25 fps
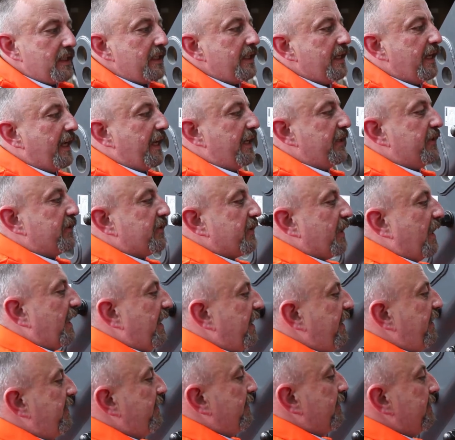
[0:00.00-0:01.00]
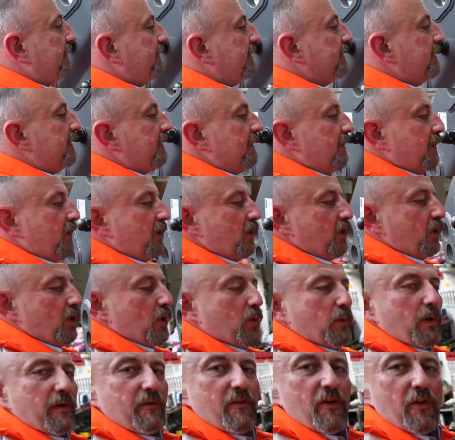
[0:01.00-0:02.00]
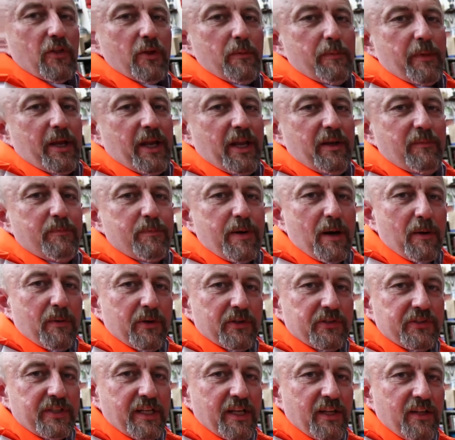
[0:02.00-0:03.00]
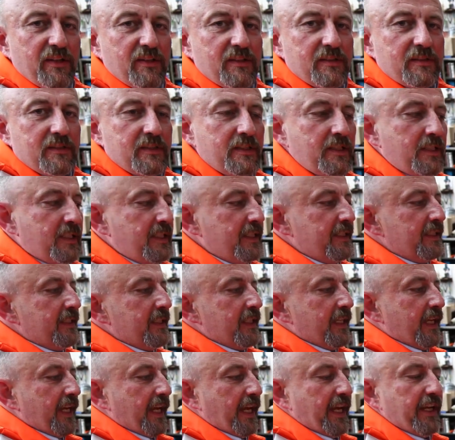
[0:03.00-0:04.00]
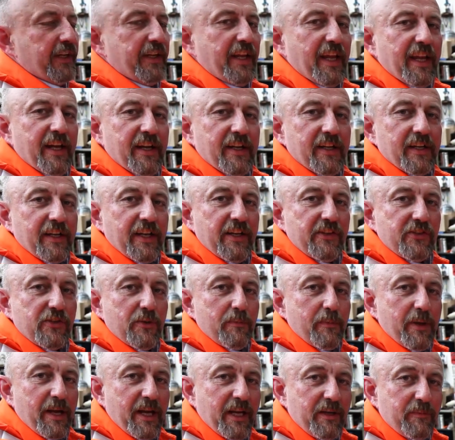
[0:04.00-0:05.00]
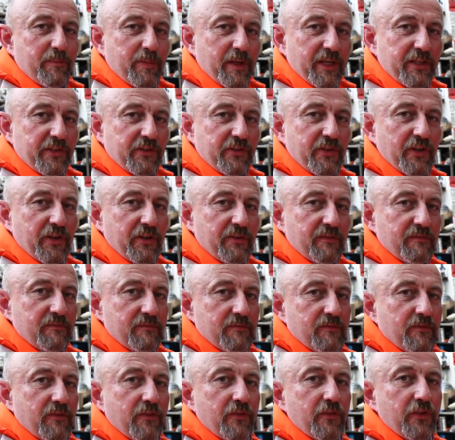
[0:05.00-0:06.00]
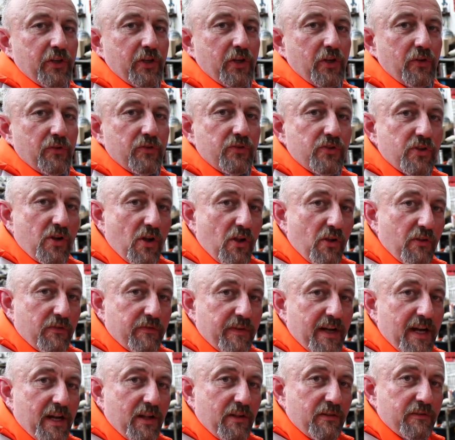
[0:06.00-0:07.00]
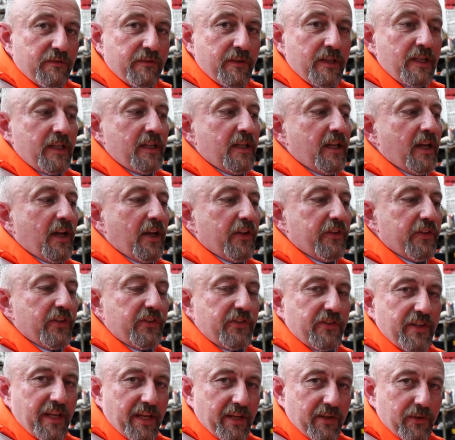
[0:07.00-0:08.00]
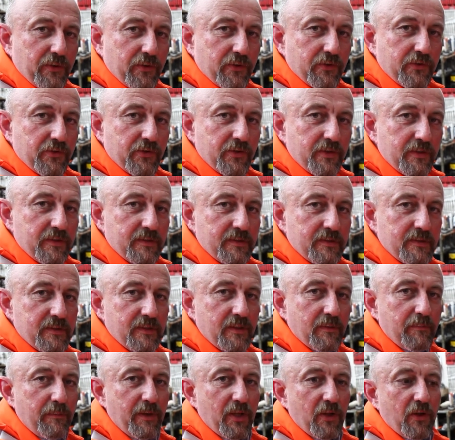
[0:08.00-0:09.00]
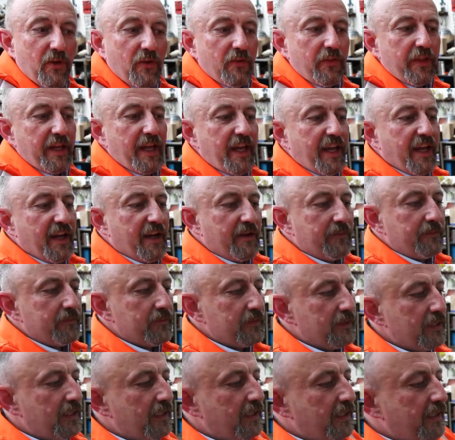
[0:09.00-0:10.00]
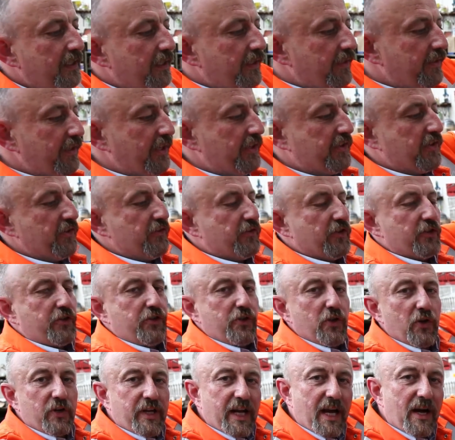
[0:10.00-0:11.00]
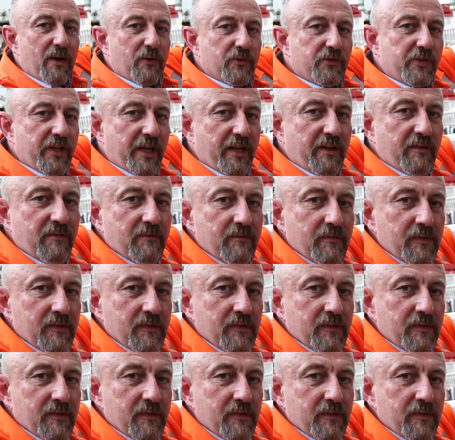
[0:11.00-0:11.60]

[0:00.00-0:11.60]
Inside, we've got the main power cell. In here is the main piston, the control valve, and the seals. Below there, this is the chuck housing.